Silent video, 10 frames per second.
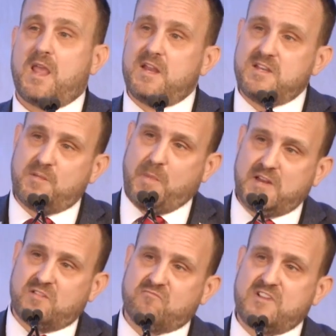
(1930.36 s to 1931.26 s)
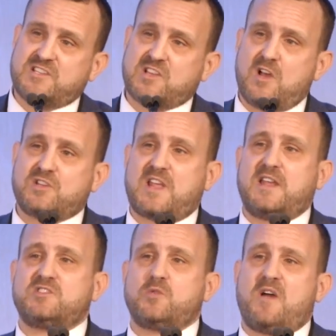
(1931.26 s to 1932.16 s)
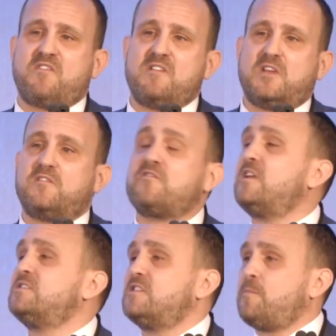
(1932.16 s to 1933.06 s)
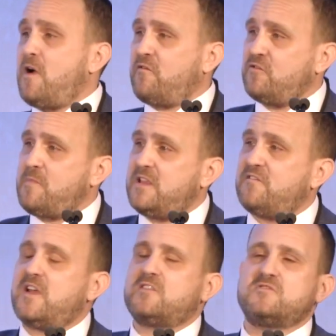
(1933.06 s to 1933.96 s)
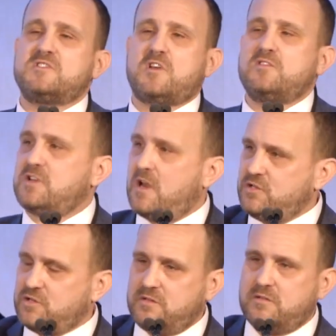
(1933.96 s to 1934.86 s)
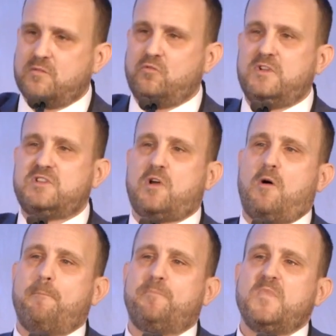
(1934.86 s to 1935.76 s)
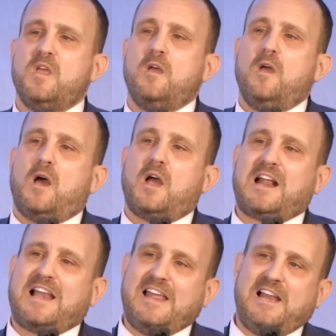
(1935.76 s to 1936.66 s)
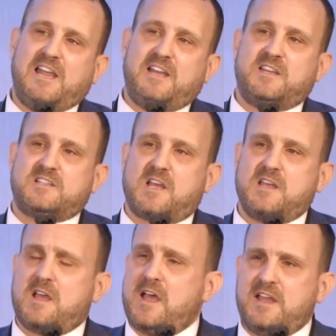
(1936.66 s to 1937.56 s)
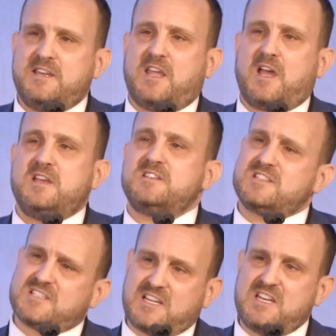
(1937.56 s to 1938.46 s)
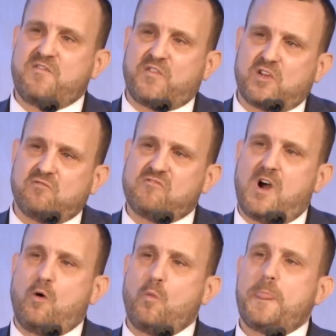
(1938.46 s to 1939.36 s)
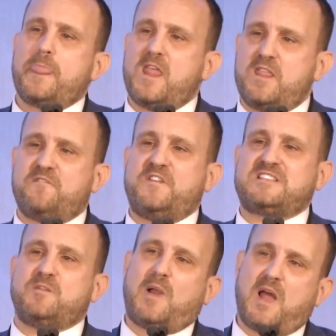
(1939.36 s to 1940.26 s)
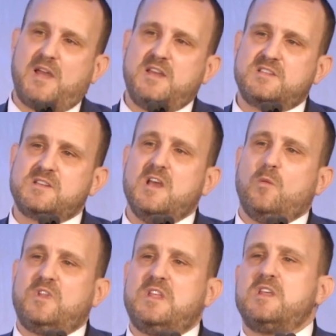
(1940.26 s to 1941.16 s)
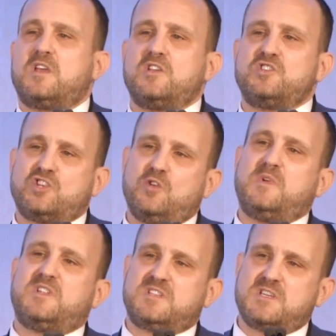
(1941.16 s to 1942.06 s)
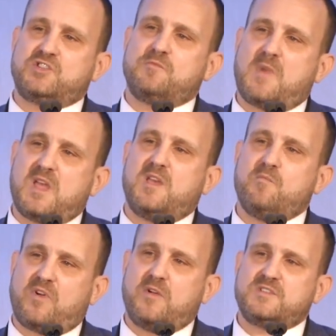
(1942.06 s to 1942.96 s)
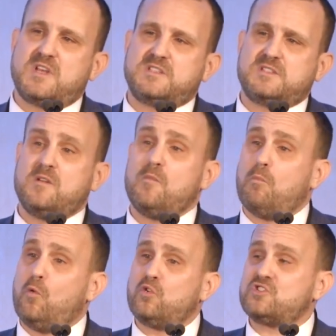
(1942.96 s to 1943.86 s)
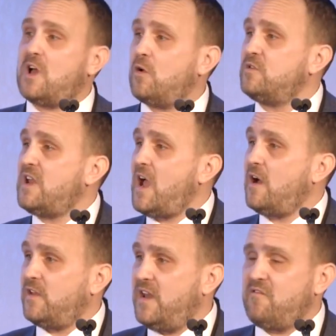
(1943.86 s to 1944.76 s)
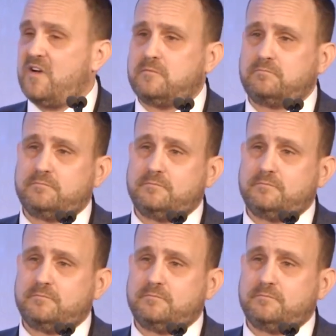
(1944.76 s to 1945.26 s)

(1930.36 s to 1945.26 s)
Independent research, thanks to our very good friends at the Bathroom Manufacturers Association, good morning Tom, clearly indicates the significant role that the fitter plays within the consumer decision-making process, more so now than ever.